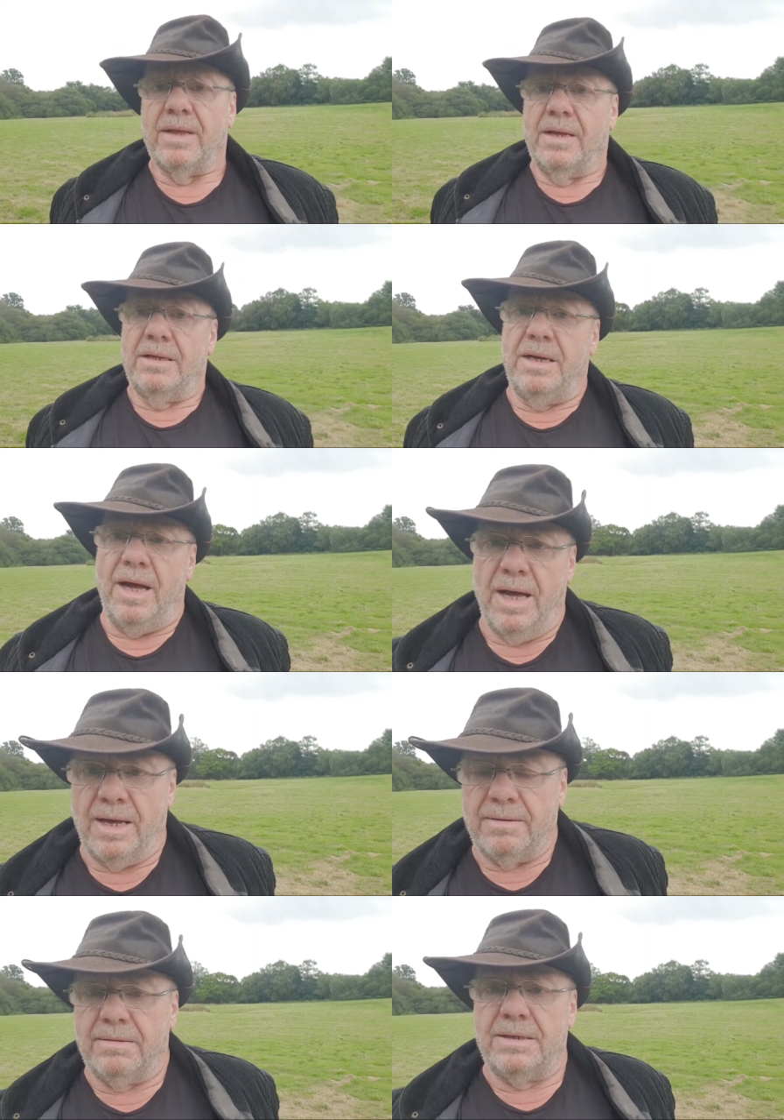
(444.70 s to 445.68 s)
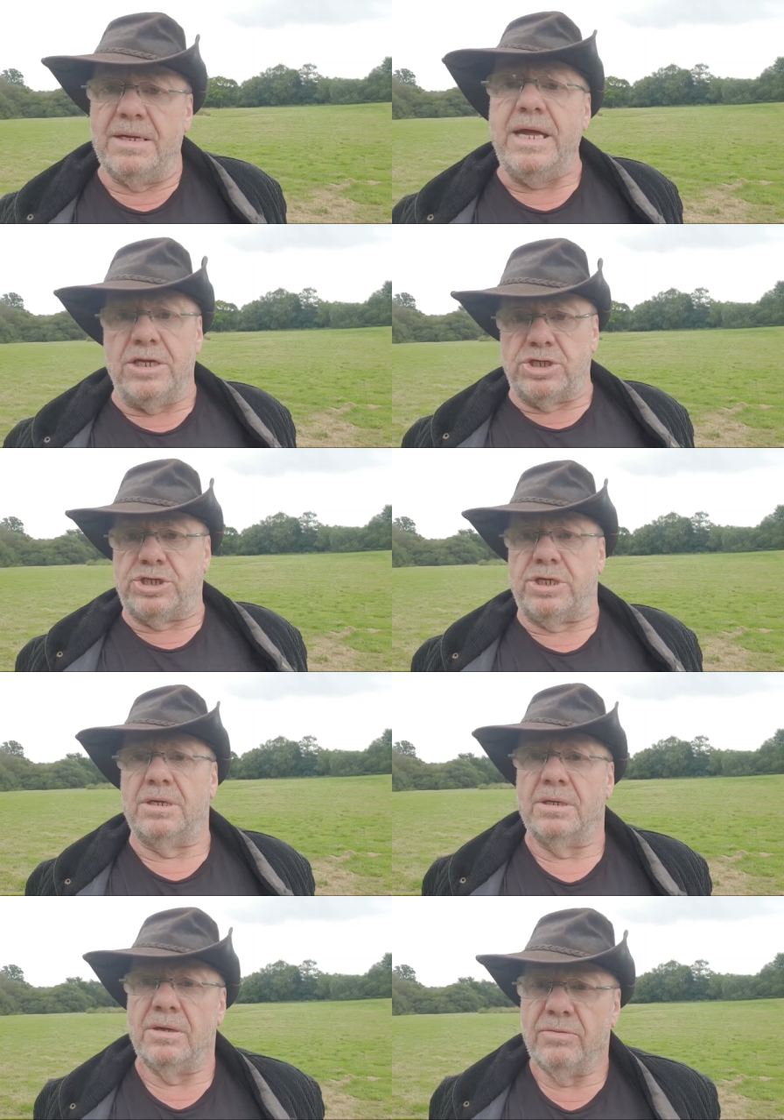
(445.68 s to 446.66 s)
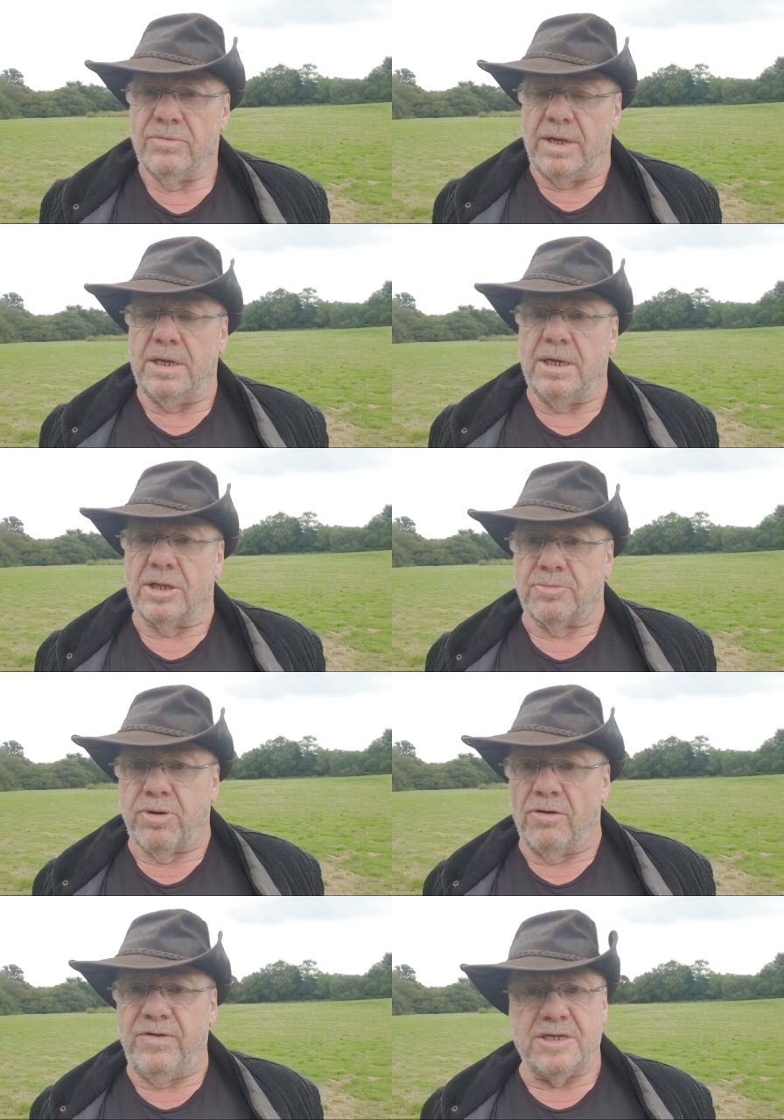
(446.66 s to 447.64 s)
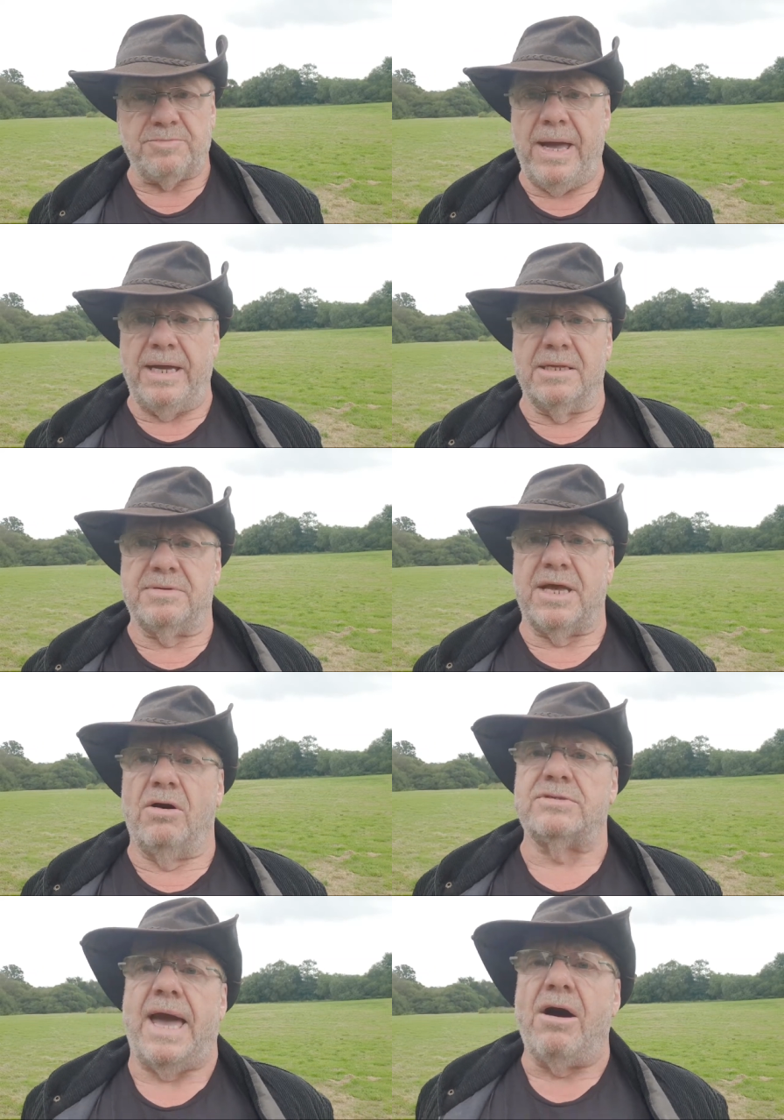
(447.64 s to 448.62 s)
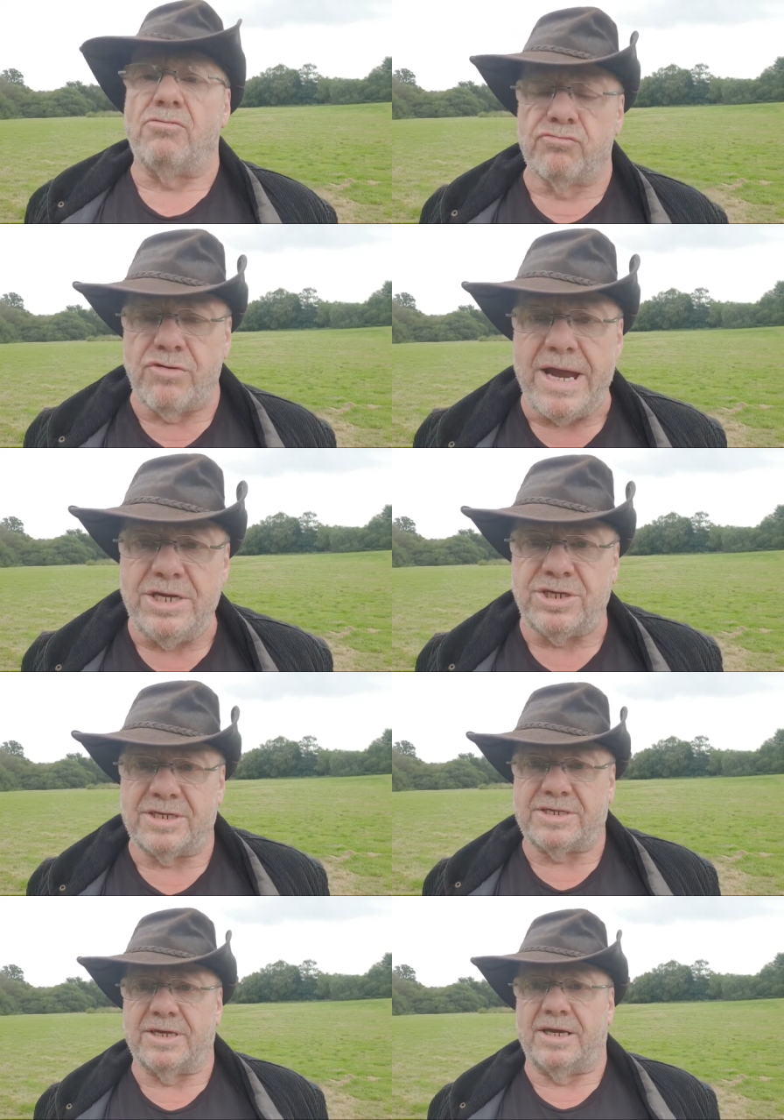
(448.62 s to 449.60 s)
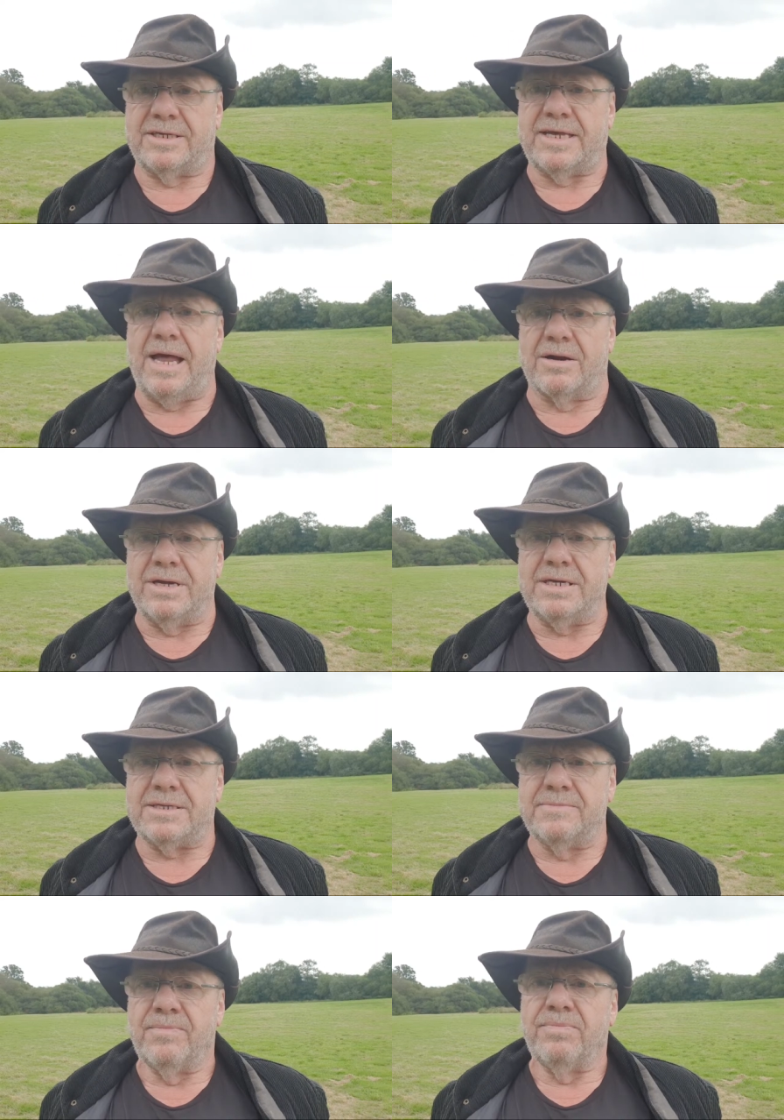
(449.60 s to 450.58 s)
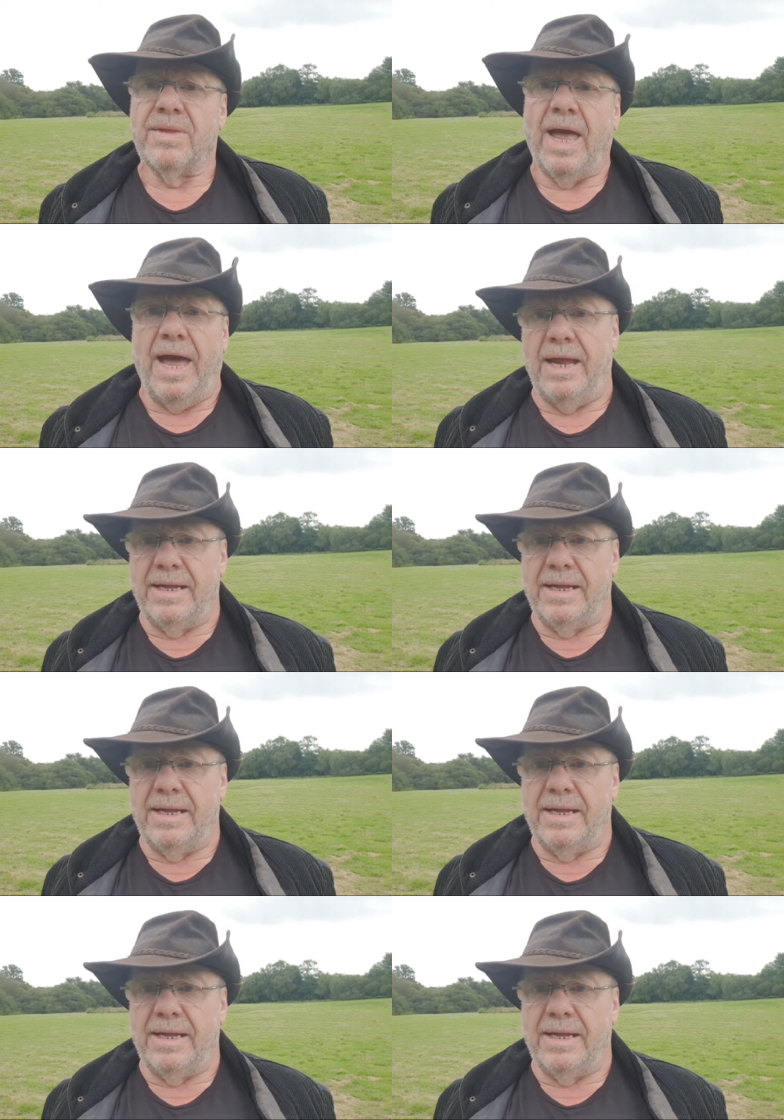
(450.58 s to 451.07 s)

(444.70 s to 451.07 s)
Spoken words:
leech the profits, paying themselves outrageous salaries, and